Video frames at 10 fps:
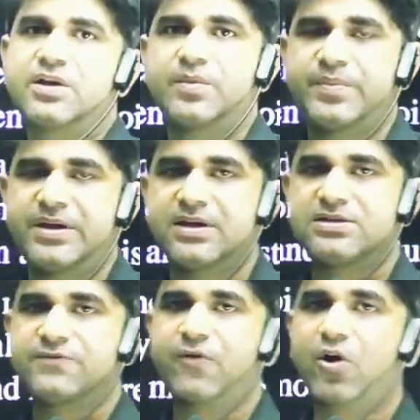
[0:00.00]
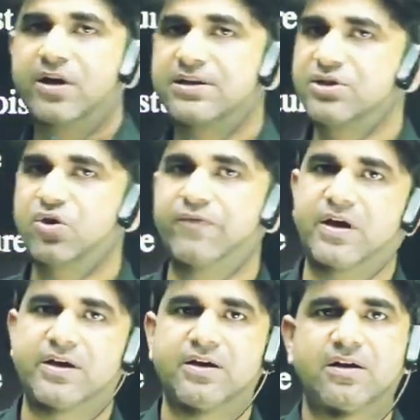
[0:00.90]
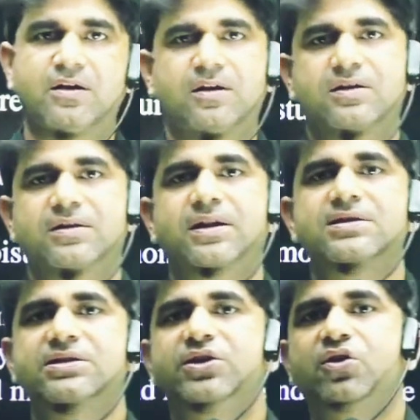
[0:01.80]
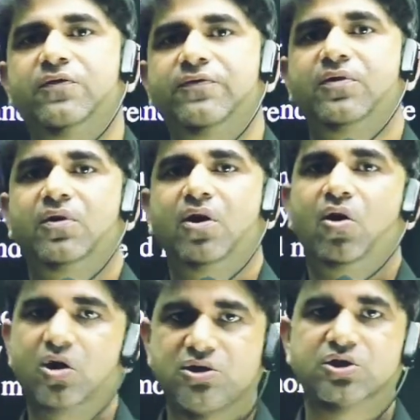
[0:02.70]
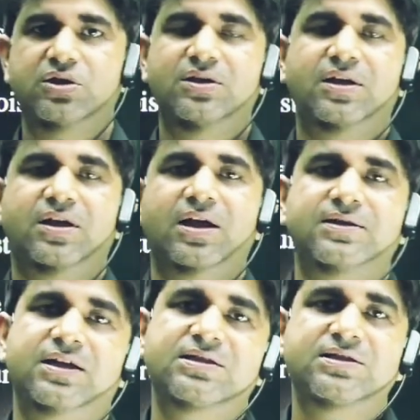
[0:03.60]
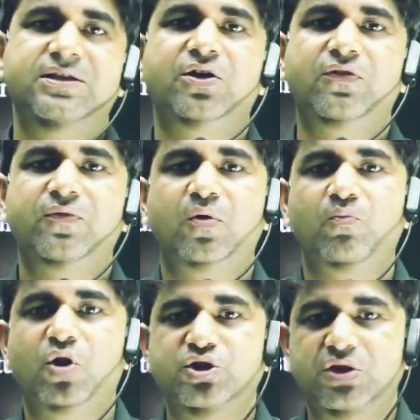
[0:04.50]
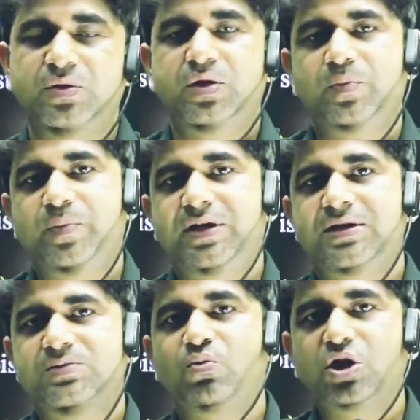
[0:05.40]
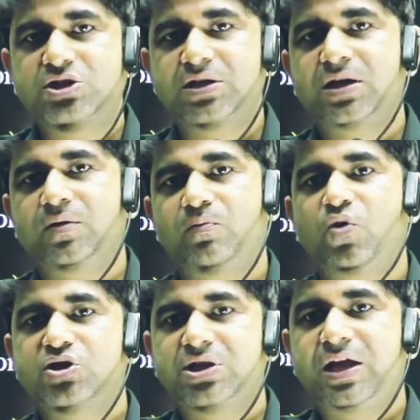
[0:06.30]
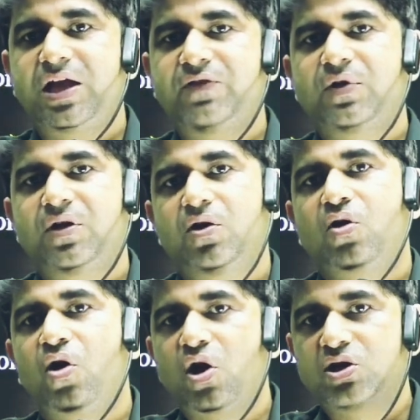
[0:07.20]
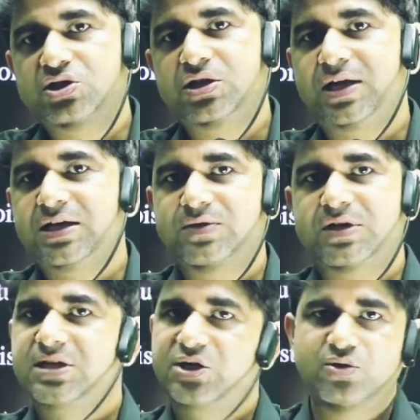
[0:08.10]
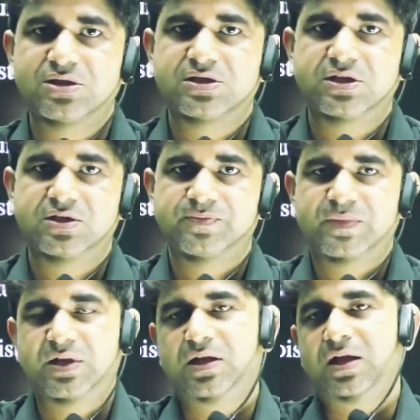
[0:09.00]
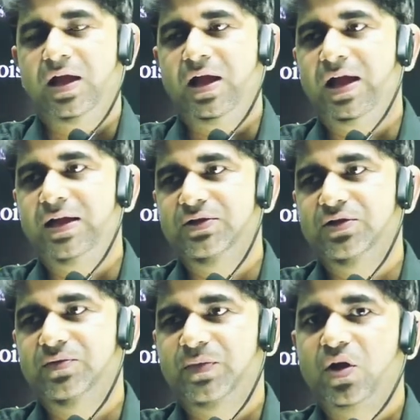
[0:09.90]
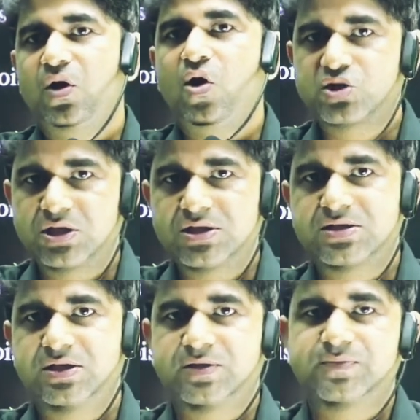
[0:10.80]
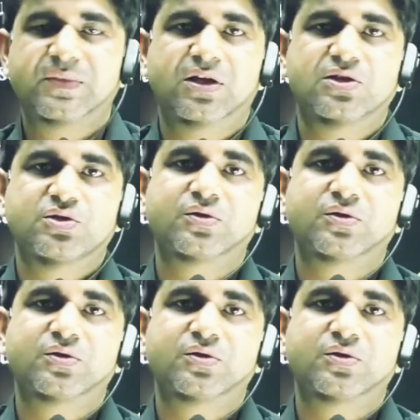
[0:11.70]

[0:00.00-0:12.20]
because for rusting of iron there is need of oxygen and there is need of moisture, because moisture have oxygen as well as hydrogen is there, and oxygen is there. So the